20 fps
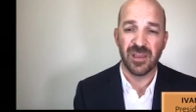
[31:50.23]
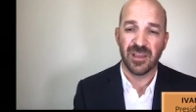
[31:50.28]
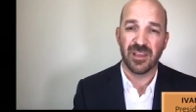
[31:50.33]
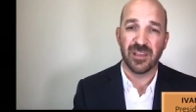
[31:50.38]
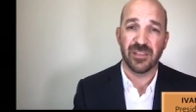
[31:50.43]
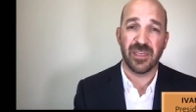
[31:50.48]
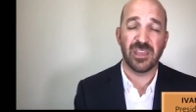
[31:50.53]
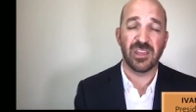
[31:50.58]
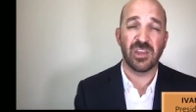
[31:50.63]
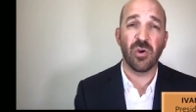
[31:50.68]

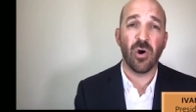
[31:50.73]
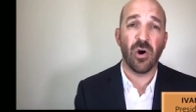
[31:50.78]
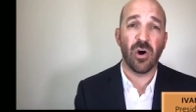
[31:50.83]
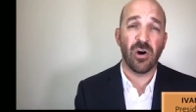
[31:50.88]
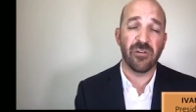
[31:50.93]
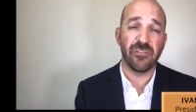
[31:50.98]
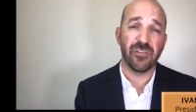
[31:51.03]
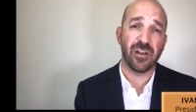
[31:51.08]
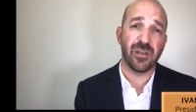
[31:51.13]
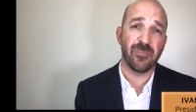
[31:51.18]
Thank you
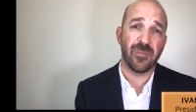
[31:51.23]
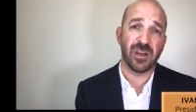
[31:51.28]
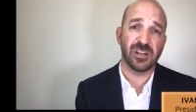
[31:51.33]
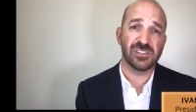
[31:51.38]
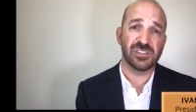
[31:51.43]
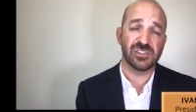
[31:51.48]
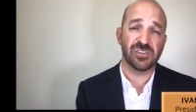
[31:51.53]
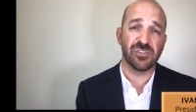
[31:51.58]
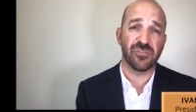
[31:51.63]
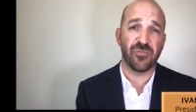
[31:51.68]
all very
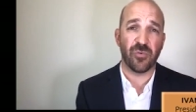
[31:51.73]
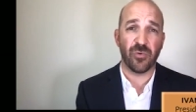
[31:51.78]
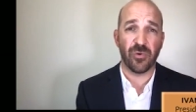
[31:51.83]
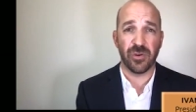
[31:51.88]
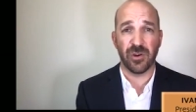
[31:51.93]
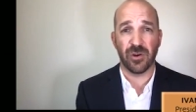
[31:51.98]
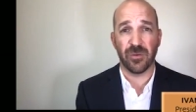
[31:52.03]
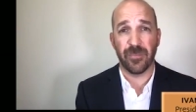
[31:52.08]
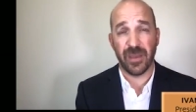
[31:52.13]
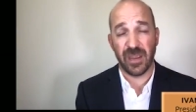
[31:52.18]
much for
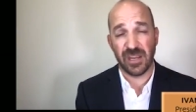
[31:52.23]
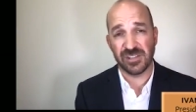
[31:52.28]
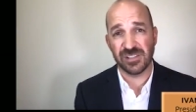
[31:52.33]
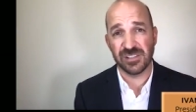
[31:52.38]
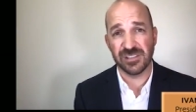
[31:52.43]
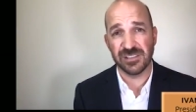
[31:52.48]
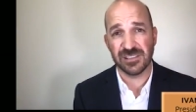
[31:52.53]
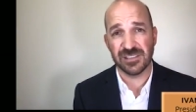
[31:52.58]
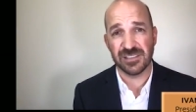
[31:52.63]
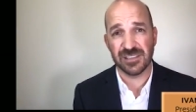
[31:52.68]
your
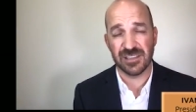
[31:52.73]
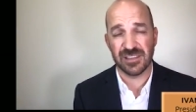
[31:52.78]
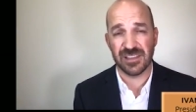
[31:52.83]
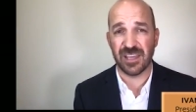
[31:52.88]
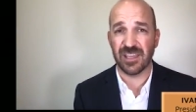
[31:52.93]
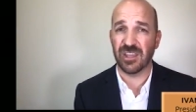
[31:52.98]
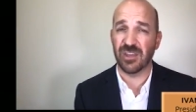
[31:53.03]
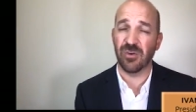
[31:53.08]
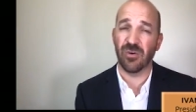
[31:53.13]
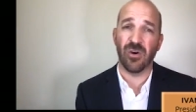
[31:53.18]
patience.
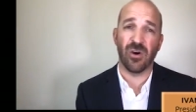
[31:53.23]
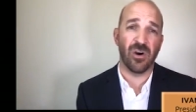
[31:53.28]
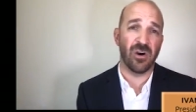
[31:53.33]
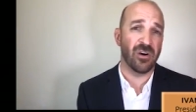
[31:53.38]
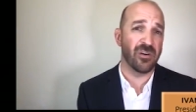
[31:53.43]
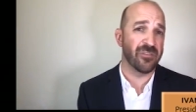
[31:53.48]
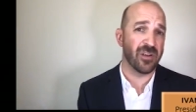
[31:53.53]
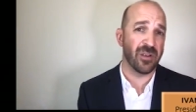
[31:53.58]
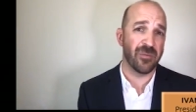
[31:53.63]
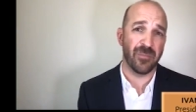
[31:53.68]
Thank you all
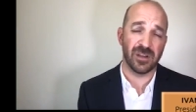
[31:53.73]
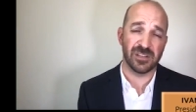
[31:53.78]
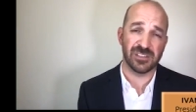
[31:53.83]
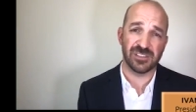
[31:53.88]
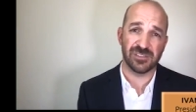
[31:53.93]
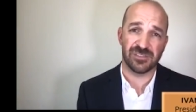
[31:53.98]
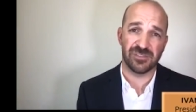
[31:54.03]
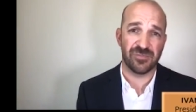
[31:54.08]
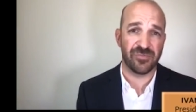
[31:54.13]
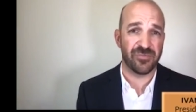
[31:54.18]
very
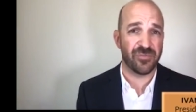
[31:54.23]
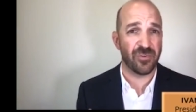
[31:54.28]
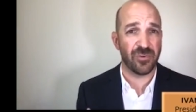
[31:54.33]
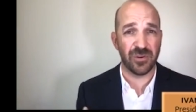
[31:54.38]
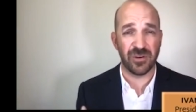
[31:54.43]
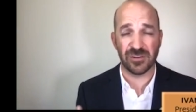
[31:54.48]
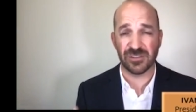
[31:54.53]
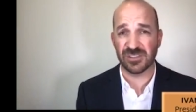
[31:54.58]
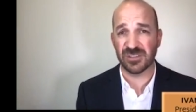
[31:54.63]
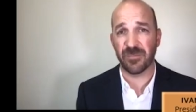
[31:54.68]
much for
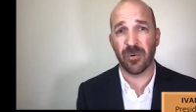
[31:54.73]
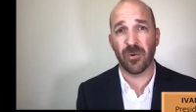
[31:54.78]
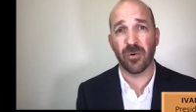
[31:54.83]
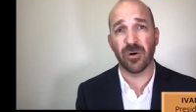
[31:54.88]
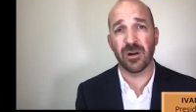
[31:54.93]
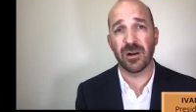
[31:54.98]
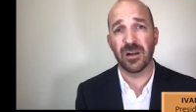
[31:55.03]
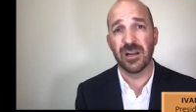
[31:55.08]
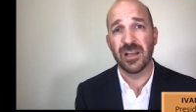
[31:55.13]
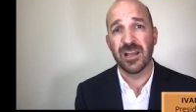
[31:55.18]
your
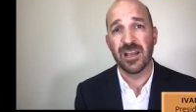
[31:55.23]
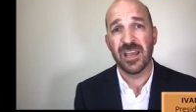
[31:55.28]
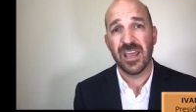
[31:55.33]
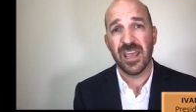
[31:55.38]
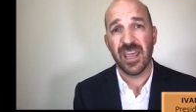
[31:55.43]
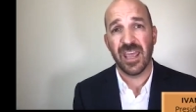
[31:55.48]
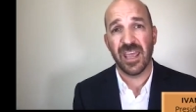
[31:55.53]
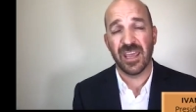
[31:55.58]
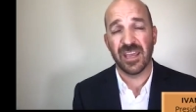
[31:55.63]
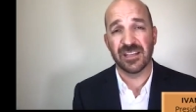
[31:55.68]
support.
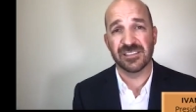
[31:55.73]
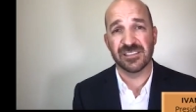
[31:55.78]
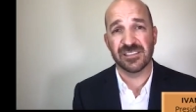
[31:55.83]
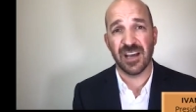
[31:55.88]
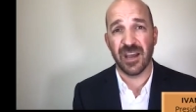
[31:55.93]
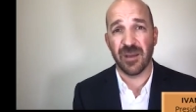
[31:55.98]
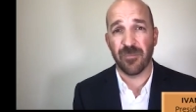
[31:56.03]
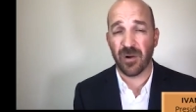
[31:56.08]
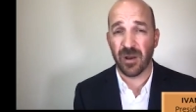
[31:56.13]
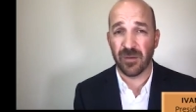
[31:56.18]
And
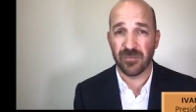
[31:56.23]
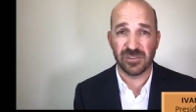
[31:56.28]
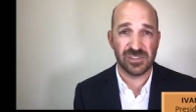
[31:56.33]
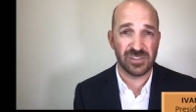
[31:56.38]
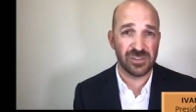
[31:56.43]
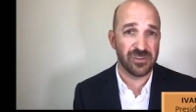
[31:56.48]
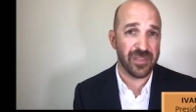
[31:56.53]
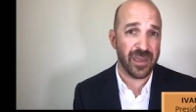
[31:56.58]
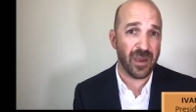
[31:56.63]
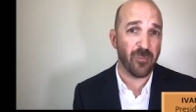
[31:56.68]
I promise
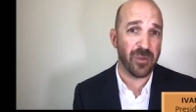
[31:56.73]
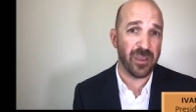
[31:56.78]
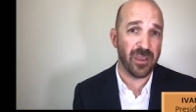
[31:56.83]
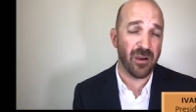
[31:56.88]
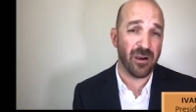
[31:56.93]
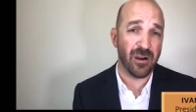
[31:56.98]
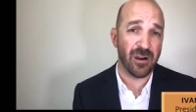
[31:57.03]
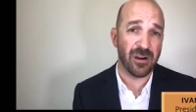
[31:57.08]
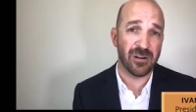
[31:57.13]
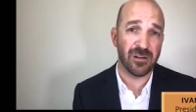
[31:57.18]
you that we
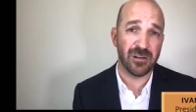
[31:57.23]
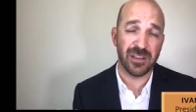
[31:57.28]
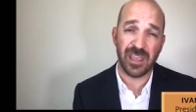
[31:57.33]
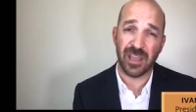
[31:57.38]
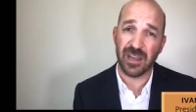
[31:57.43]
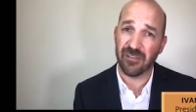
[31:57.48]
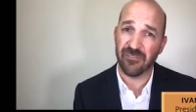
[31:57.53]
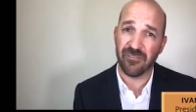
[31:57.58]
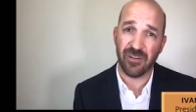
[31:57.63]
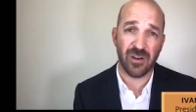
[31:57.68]
are
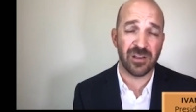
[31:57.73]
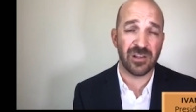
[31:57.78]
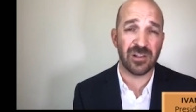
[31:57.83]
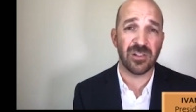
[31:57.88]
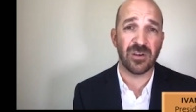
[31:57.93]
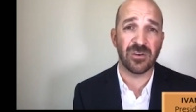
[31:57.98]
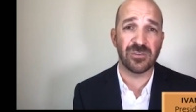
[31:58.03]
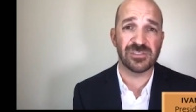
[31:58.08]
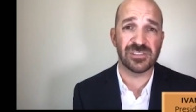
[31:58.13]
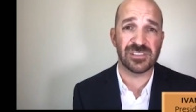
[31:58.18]
getting very
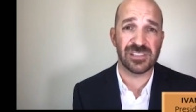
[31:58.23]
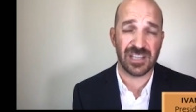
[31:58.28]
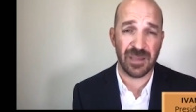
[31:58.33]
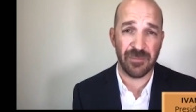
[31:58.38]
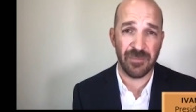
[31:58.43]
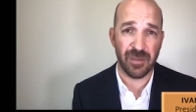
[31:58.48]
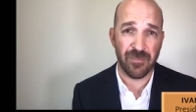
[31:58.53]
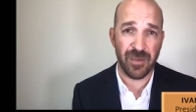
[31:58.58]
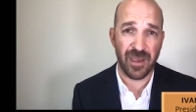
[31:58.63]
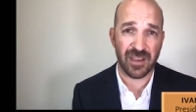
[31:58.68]
close to
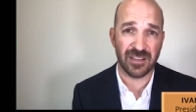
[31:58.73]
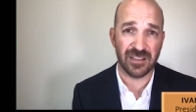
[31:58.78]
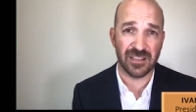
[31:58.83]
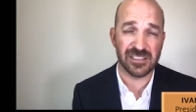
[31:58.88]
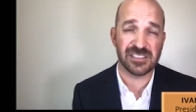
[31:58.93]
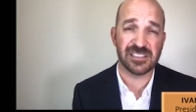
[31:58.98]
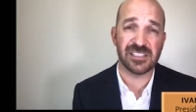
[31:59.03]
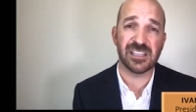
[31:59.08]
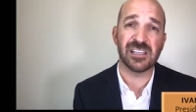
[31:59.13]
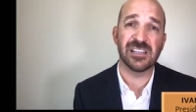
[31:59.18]
coming back
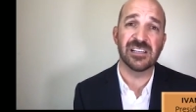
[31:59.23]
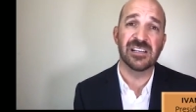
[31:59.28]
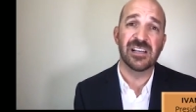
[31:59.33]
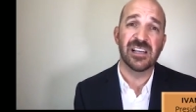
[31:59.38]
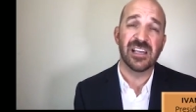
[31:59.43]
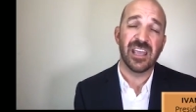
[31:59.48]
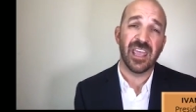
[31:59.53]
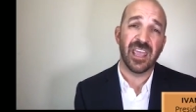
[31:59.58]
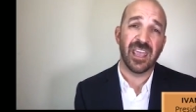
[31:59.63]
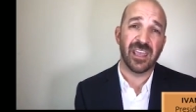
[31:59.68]
listing
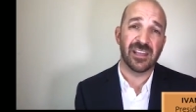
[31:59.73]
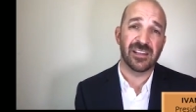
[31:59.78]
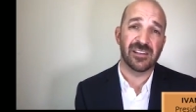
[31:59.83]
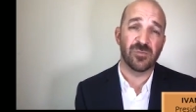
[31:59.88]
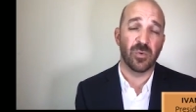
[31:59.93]
and